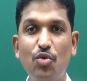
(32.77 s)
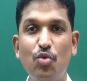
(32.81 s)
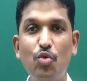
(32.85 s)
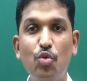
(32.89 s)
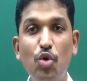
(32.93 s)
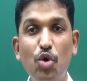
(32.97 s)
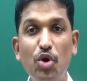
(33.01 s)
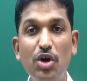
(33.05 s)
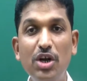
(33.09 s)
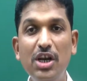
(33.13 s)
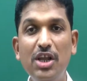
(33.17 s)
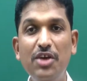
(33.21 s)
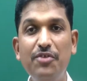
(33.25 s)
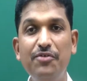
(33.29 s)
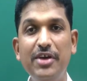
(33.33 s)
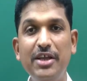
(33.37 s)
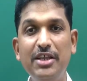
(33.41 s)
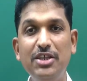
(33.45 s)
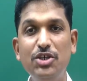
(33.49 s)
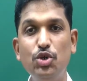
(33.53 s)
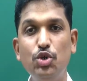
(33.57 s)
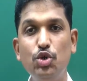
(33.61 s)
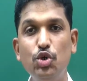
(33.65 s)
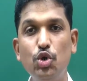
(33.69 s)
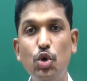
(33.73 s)
only when
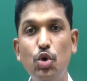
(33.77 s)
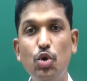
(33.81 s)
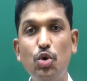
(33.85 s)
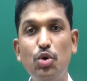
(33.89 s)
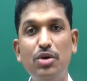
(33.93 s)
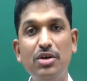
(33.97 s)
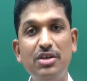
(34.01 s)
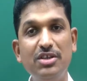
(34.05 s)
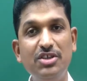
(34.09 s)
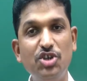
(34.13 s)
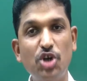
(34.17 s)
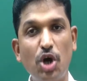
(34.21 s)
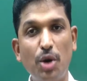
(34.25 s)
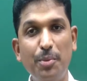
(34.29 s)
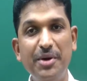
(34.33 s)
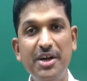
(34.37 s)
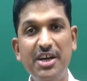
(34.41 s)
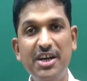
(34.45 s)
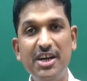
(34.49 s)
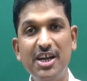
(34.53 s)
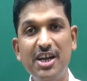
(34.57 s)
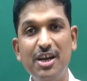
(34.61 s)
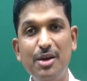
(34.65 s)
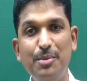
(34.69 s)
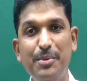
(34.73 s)
you know
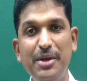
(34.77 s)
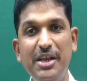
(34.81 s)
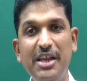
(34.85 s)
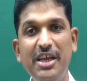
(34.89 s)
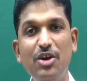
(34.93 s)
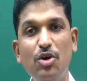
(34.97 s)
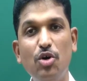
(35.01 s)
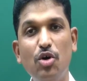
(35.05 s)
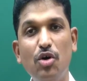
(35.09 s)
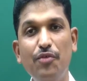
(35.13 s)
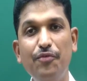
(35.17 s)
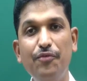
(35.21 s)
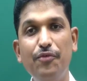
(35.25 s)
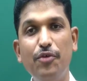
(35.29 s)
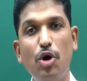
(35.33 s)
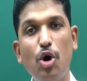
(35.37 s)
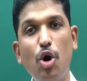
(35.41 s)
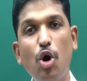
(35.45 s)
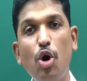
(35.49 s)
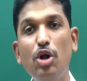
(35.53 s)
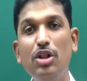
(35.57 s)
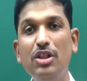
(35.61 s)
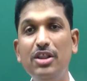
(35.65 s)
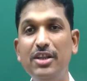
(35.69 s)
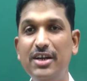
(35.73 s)
geometrical meaning of
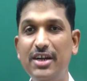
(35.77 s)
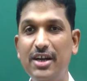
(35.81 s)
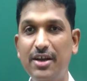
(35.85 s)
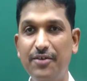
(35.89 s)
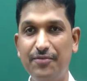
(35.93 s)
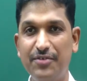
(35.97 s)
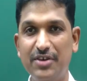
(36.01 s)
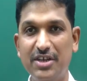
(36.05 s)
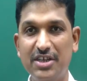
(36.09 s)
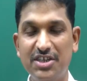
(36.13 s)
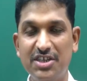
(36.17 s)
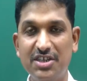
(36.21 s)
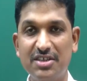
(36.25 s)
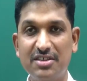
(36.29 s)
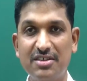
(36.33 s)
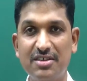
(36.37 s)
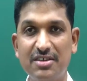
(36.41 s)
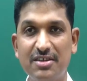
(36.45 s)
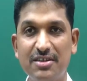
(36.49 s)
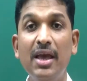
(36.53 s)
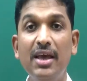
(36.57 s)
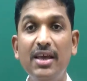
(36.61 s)
all the definitions.